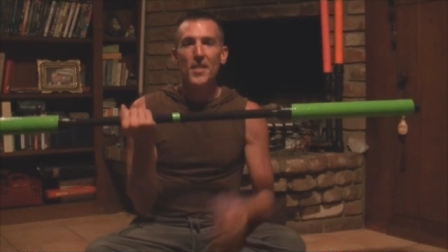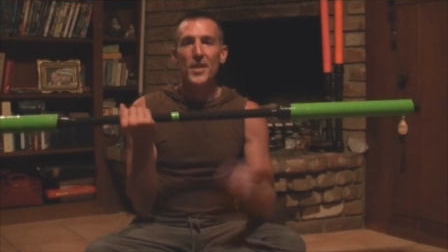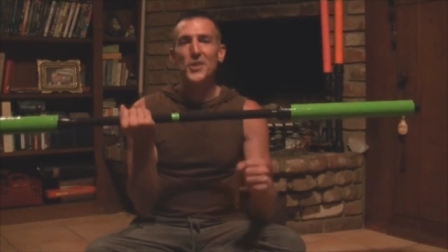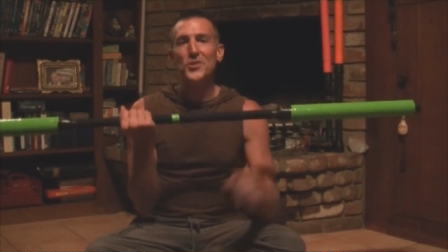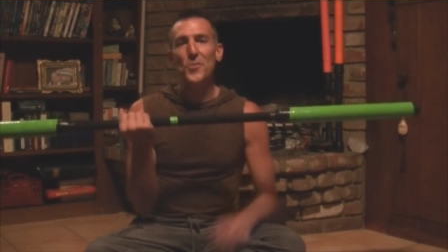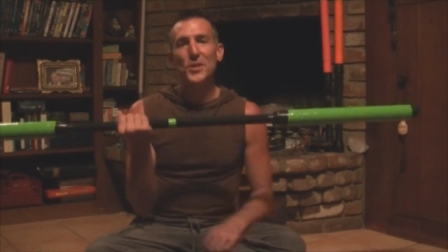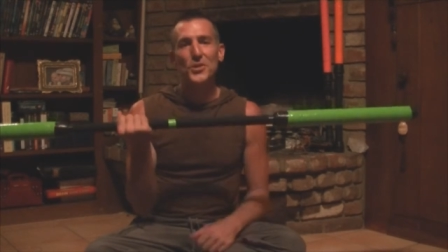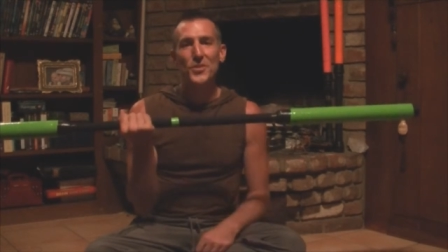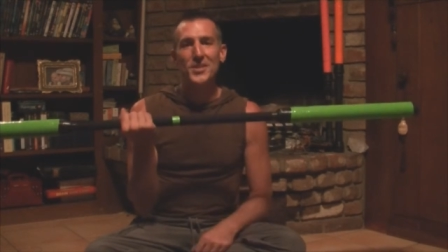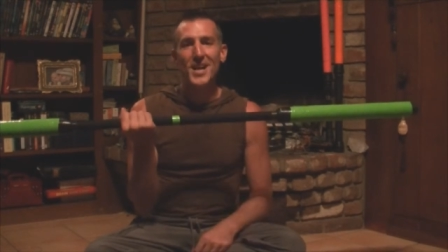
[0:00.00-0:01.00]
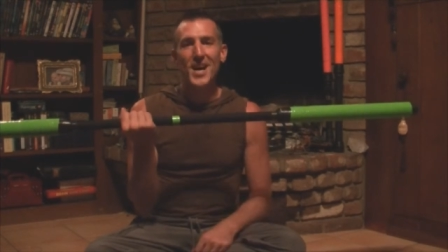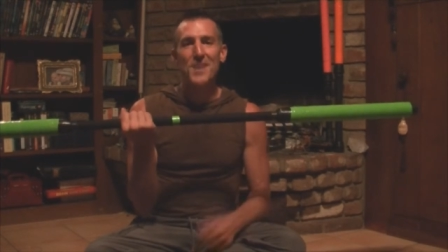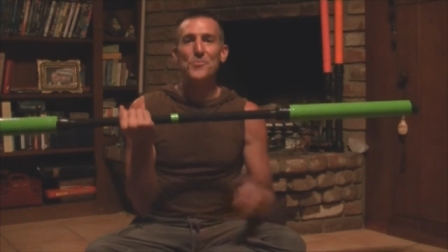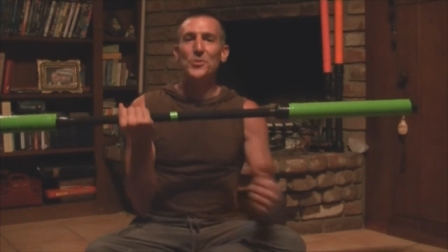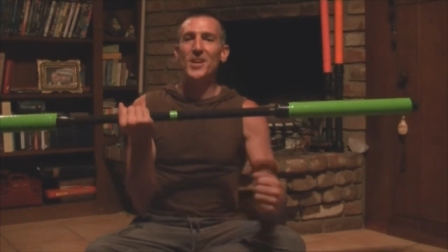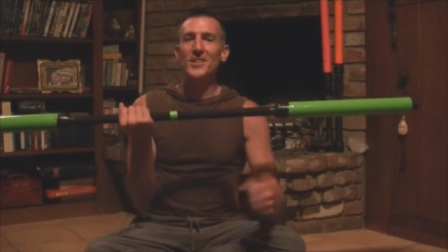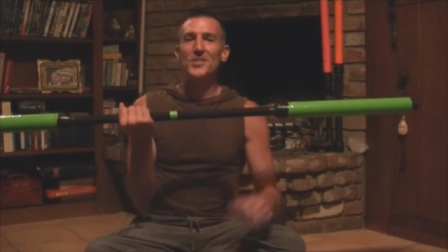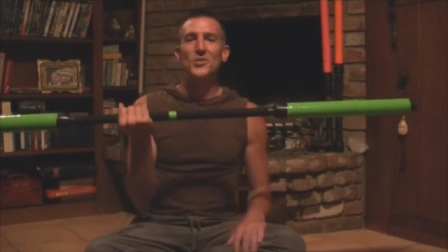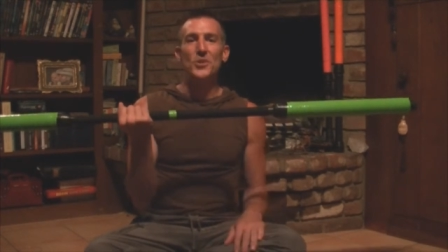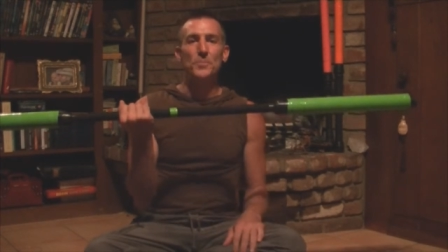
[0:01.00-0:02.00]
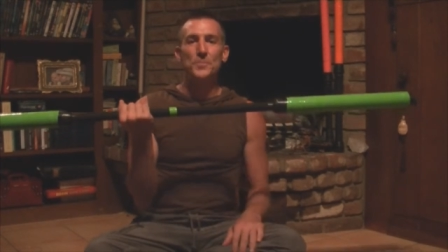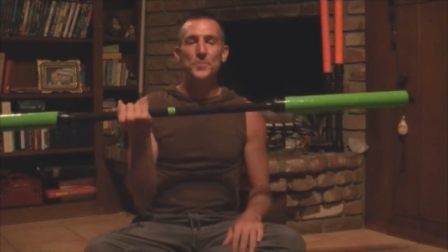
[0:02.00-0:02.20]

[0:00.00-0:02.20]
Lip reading: Thank you so much for your time. We'll talk to you soon.